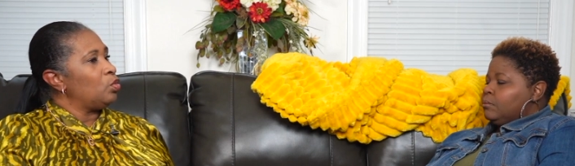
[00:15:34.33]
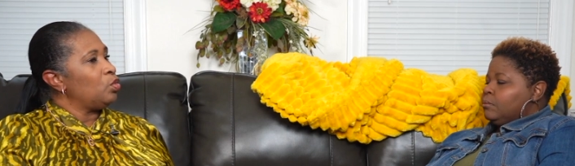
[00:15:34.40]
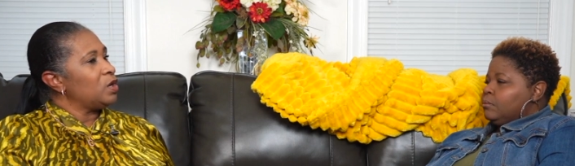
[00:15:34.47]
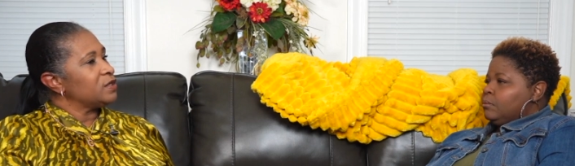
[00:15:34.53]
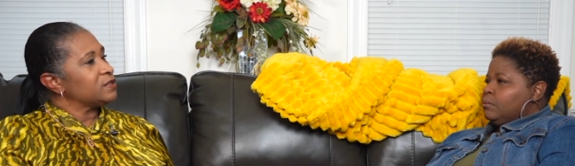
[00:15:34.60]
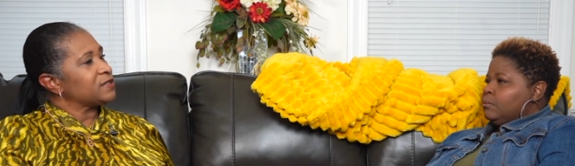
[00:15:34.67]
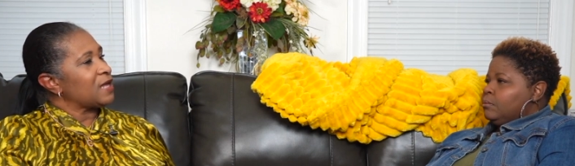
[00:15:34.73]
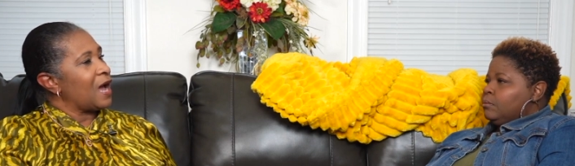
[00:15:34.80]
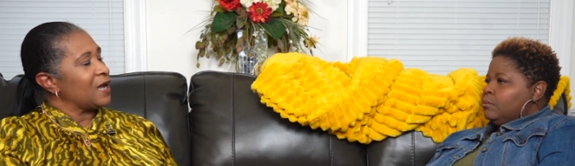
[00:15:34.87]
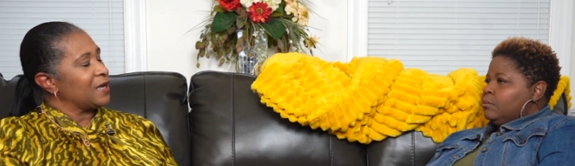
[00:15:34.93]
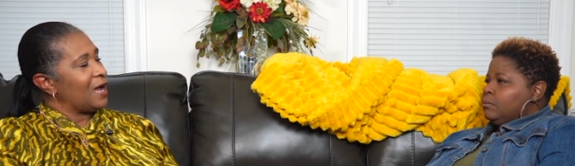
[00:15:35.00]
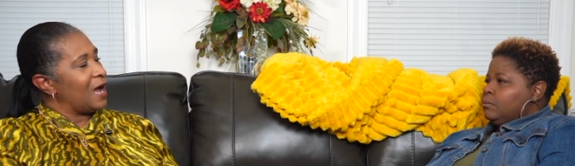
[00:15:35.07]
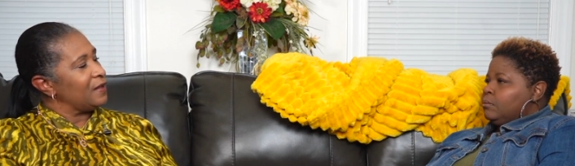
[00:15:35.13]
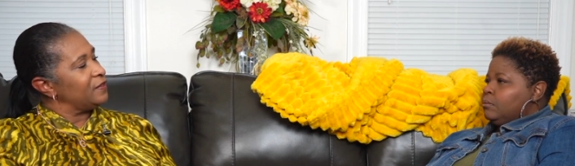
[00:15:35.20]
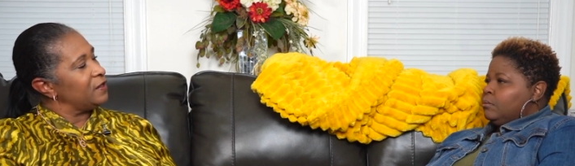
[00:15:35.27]
Speaker 1: once i
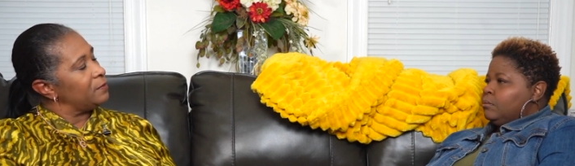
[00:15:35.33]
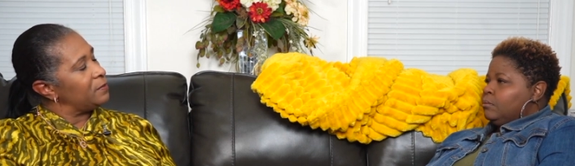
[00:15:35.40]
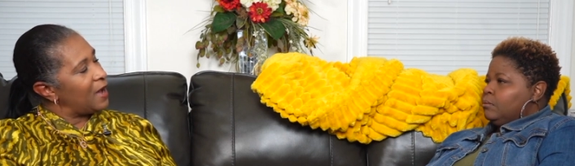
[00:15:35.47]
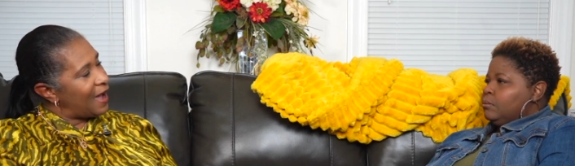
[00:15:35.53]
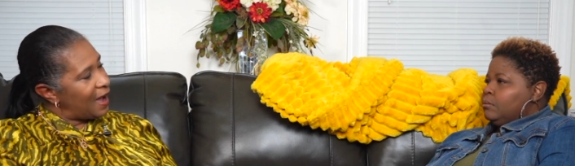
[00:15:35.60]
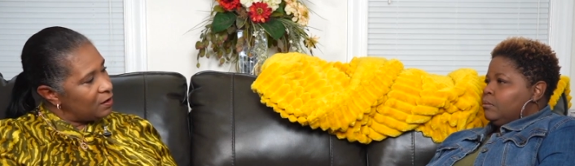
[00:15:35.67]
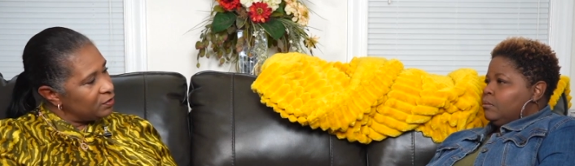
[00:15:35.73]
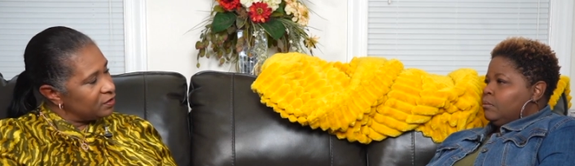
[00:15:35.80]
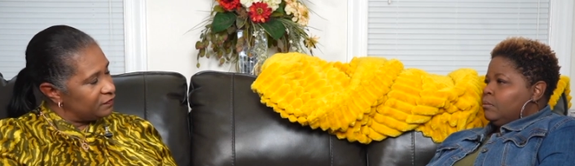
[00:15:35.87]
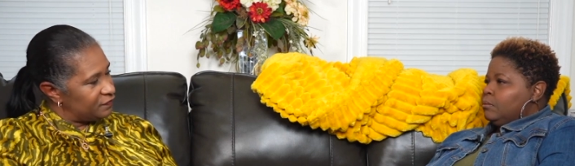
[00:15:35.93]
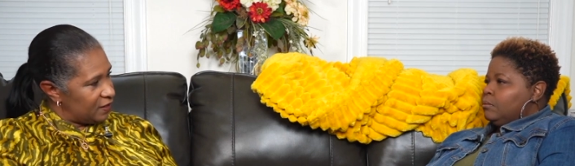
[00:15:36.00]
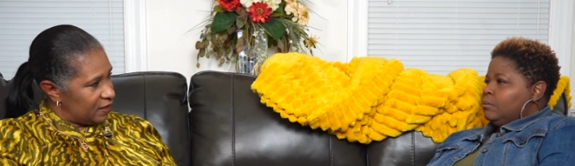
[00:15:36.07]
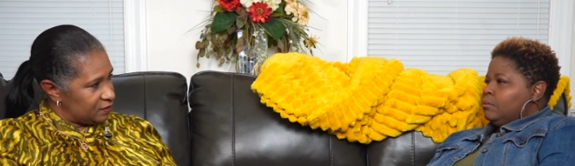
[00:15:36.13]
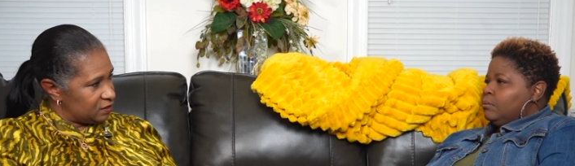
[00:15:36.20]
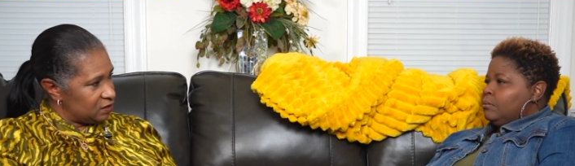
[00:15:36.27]
got them out
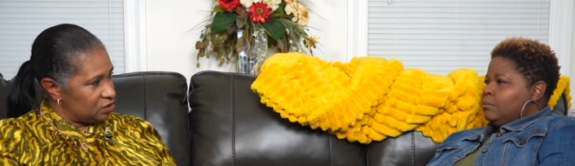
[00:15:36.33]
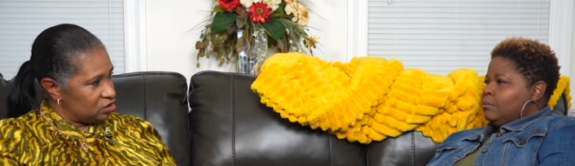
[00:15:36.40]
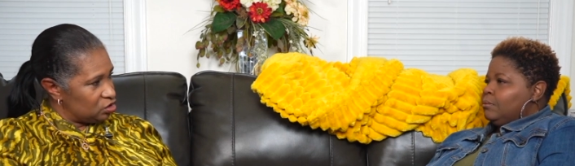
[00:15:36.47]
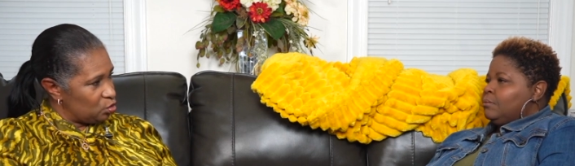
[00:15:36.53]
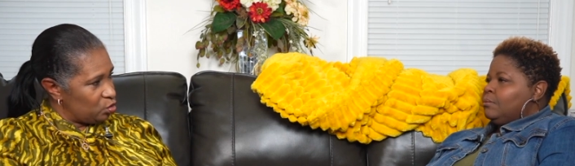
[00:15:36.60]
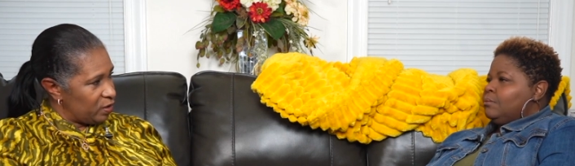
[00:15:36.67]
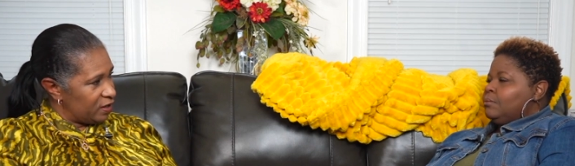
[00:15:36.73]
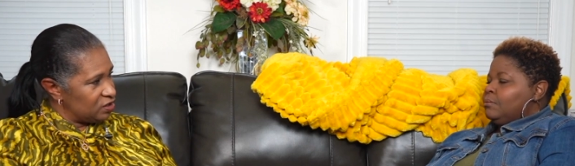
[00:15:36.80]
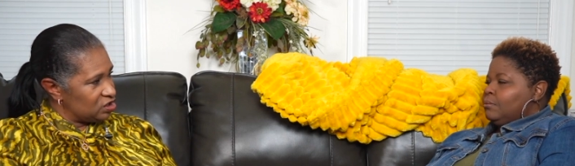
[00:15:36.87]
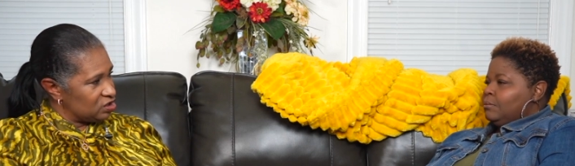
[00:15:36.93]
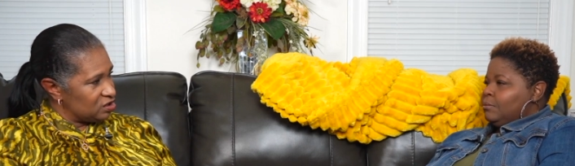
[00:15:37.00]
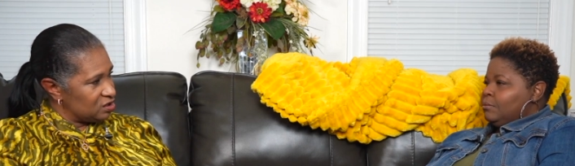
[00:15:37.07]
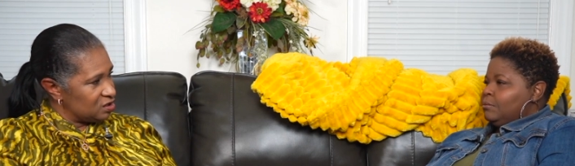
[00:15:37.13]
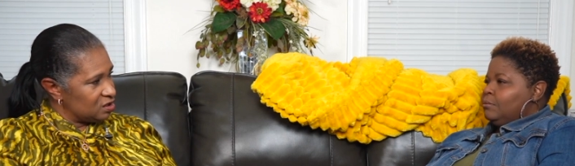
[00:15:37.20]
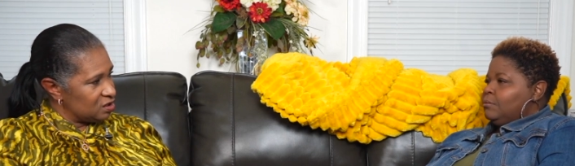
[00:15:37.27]
of that
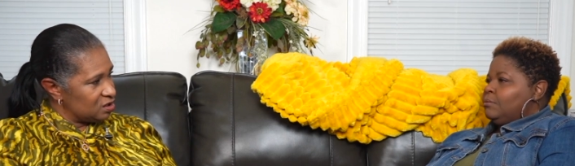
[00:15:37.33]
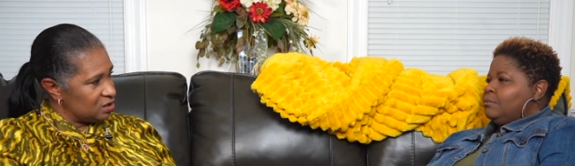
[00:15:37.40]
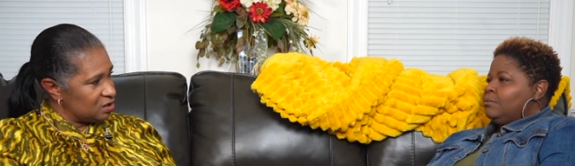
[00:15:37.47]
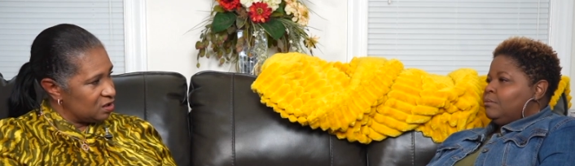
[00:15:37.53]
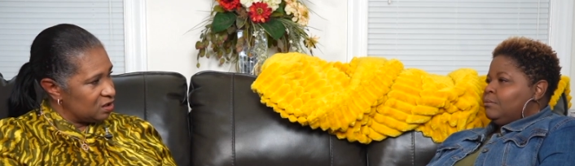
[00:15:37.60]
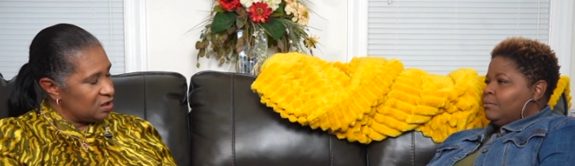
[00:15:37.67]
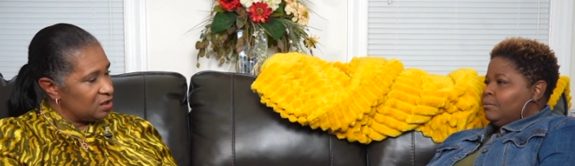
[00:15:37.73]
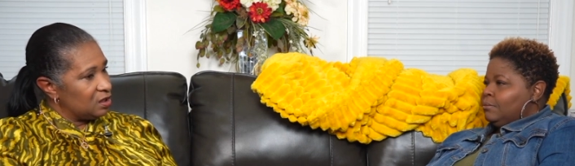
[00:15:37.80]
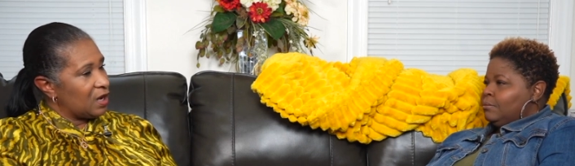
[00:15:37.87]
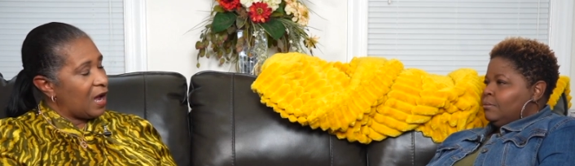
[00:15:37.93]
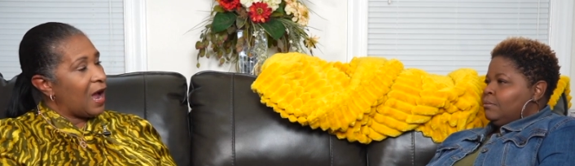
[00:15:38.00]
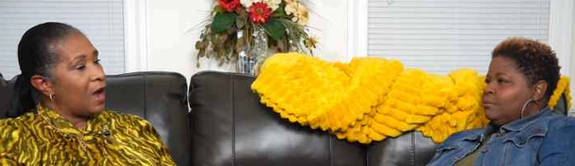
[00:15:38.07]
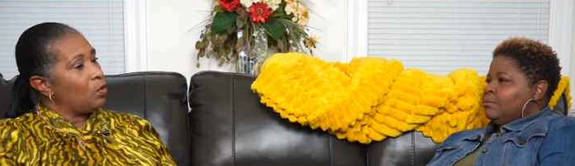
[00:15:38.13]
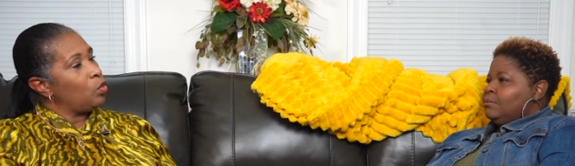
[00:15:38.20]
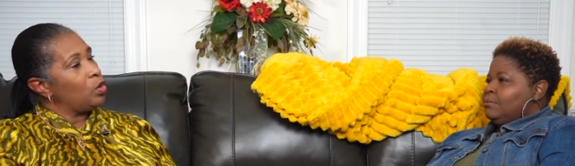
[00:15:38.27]
situation mm -hmm
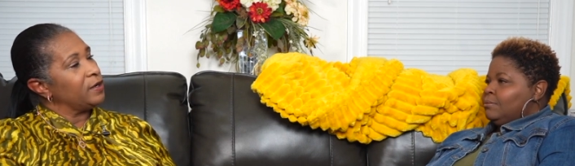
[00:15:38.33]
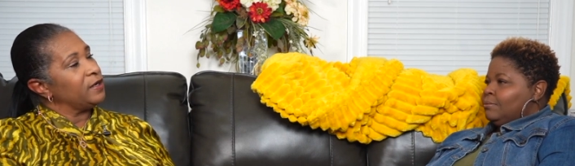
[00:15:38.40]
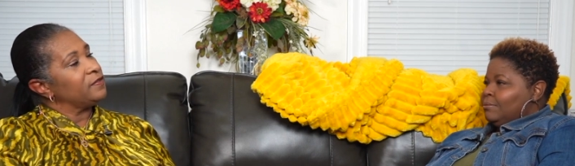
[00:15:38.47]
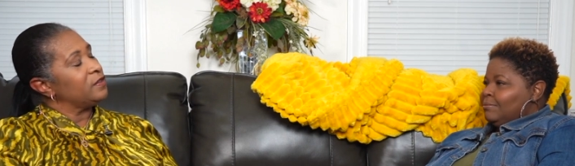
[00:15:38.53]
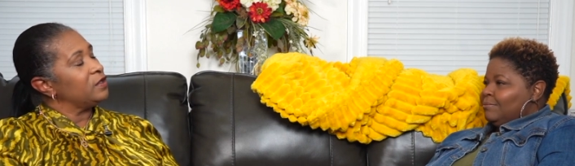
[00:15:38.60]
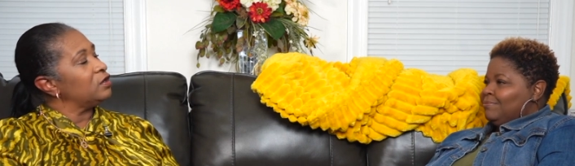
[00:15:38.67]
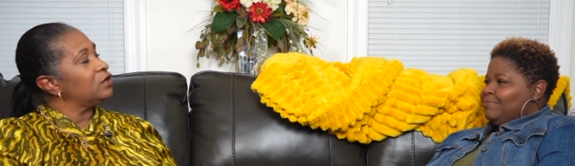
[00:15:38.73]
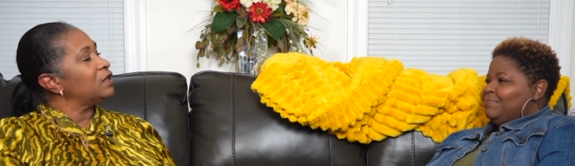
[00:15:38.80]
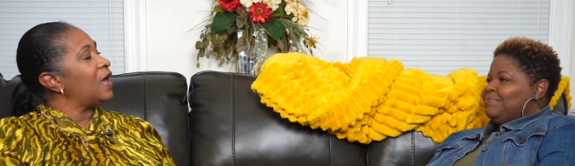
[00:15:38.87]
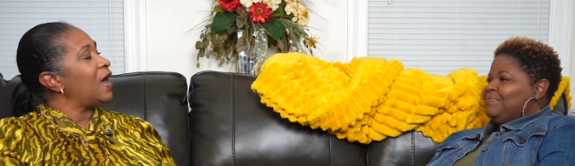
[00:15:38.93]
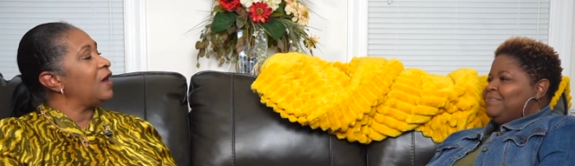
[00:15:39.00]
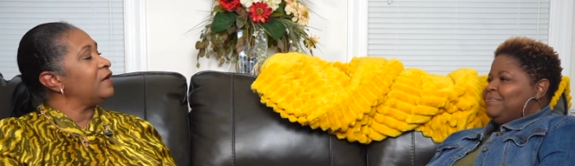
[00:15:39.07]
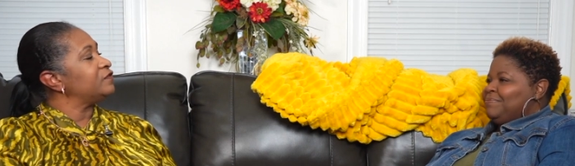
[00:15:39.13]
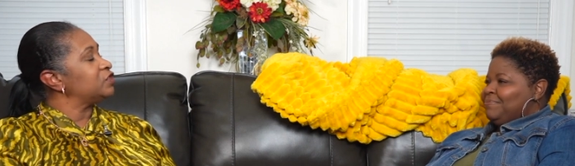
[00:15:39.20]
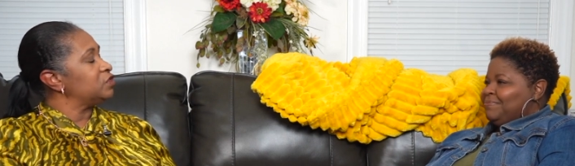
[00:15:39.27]
I wanted their lives